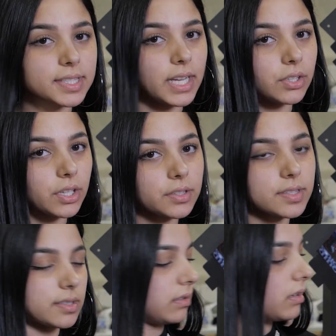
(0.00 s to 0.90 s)
standards
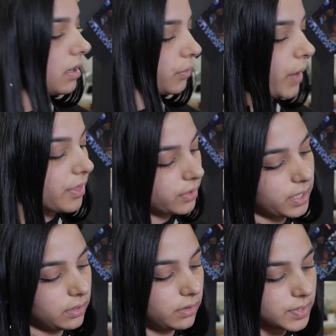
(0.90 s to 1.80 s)
rather
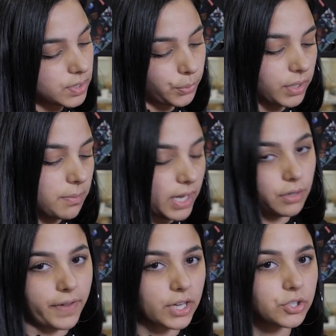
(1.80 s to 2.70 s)
than the Supreme
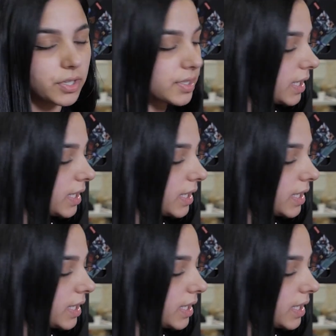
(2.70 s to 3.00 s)
manufacturer